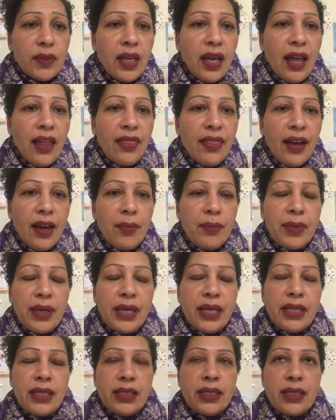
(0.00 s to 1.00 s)
And that
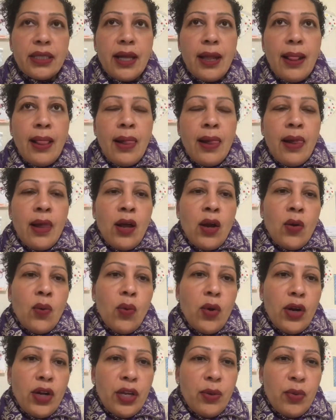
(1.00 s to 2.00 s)
means
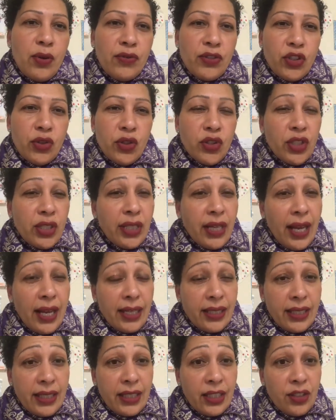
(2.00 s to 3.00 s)
working with children
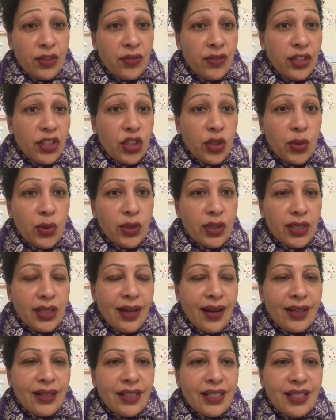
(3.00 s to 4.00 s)
as individuals and
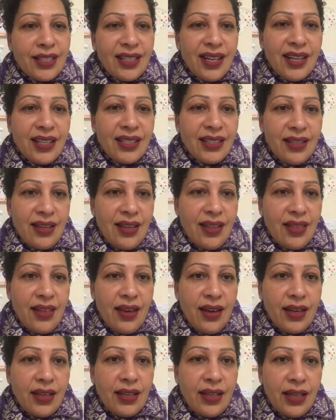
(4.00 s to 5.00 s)
understanding
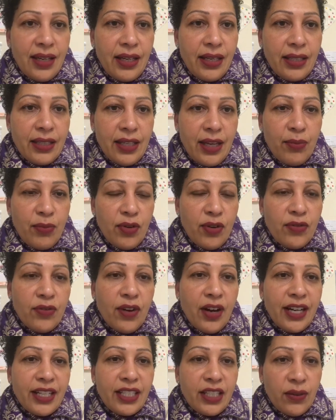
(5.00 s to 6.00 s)
their needs and
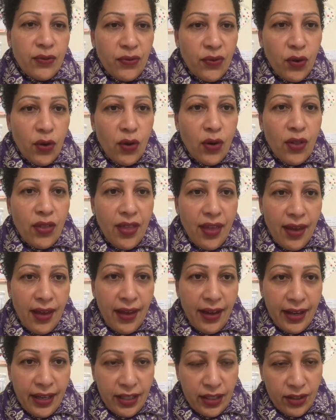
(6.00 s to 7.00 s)
providing for their
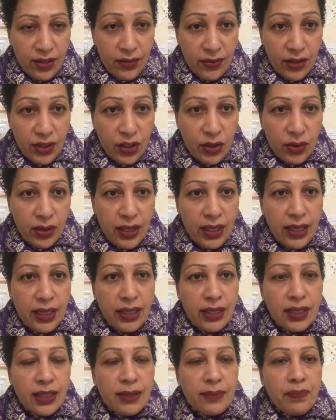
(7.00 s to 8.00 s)
individual
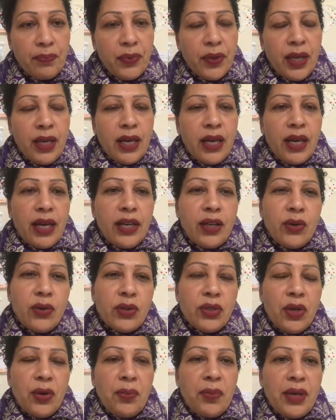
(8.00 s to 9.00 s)
needs. And it
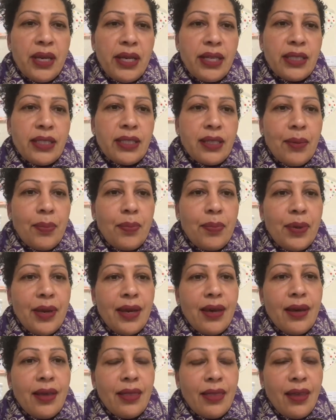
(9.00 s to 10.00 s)
also means
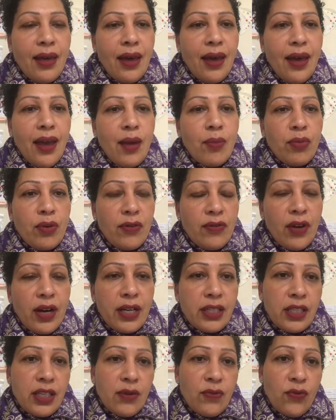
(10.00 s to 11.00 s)
being there and
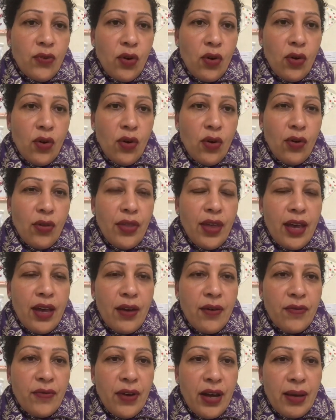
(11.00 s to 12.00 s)
providing for their
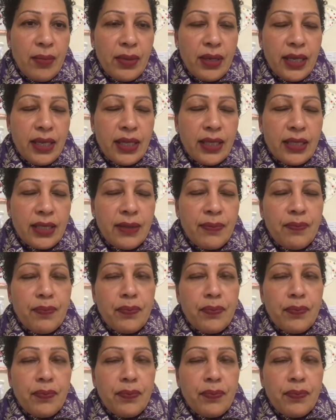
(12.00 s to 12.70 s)
families.